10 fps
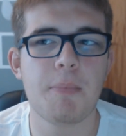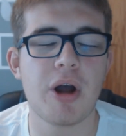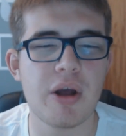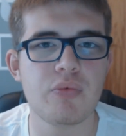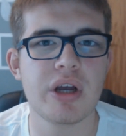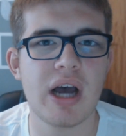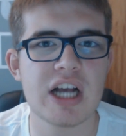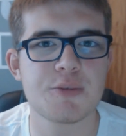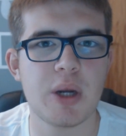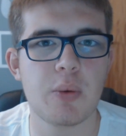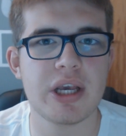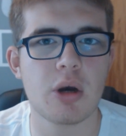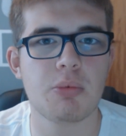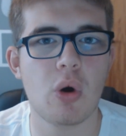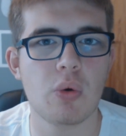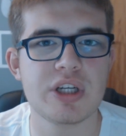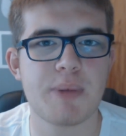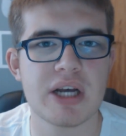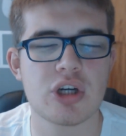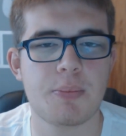But it really has been a wake up call
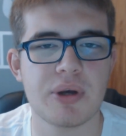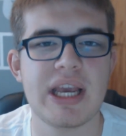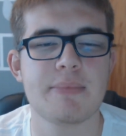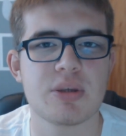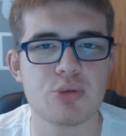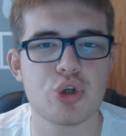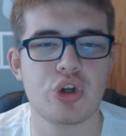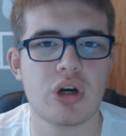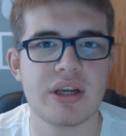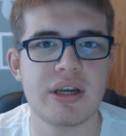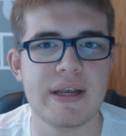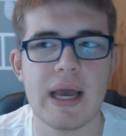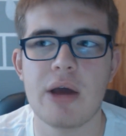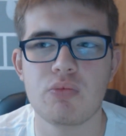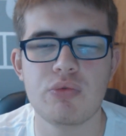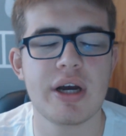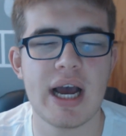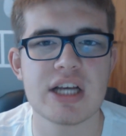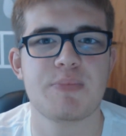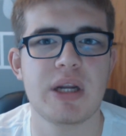these past couple of games, I'm sure you'll agree. It
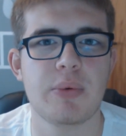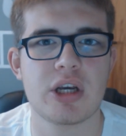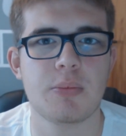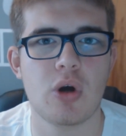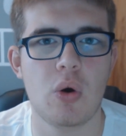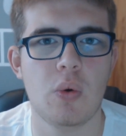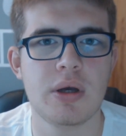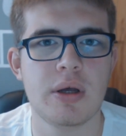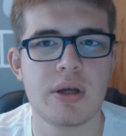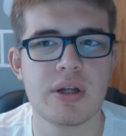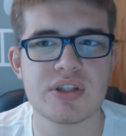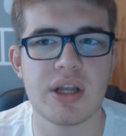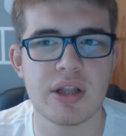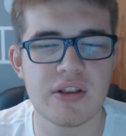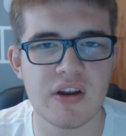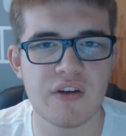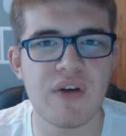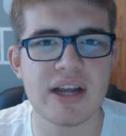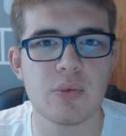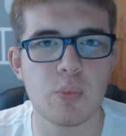really has been a wake up call to, to the
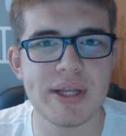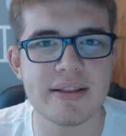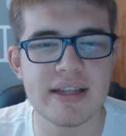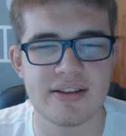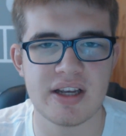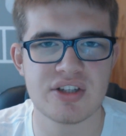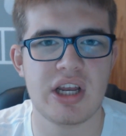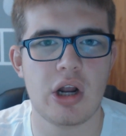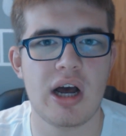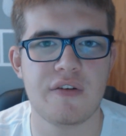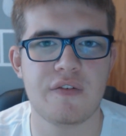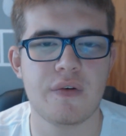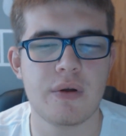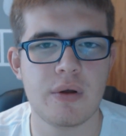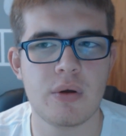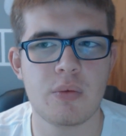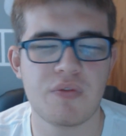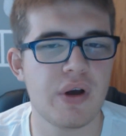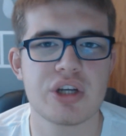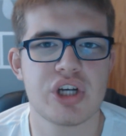fact that we need a centre half,
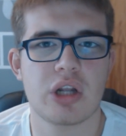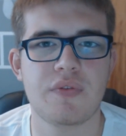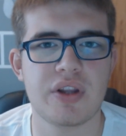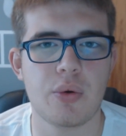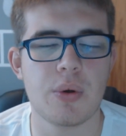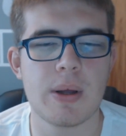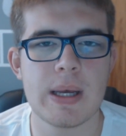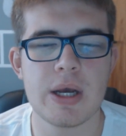without a shadow of a doubt.